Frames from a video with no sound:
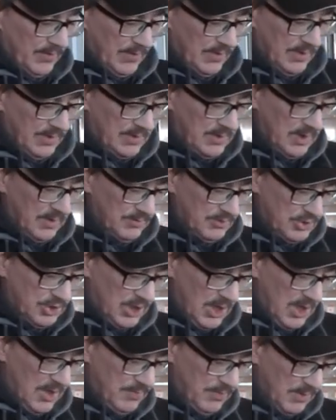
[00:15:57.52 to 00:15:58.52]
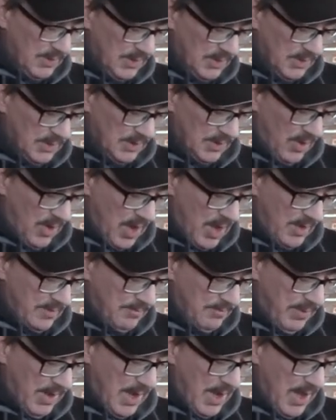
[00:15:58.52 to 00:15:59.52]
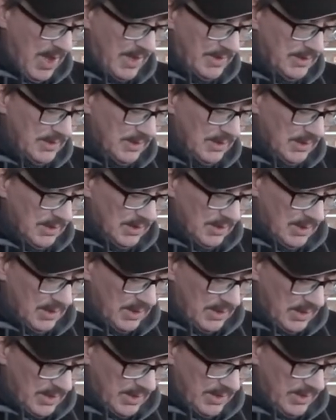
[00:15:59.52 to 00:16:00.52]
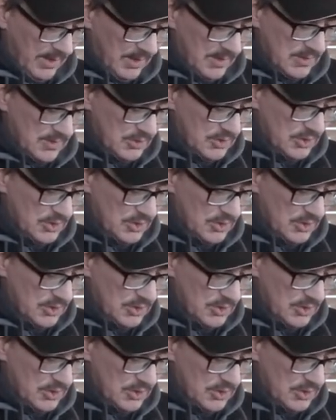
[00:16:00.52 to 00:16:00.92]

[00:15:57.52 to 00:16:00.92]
The tip shape, not bad. It's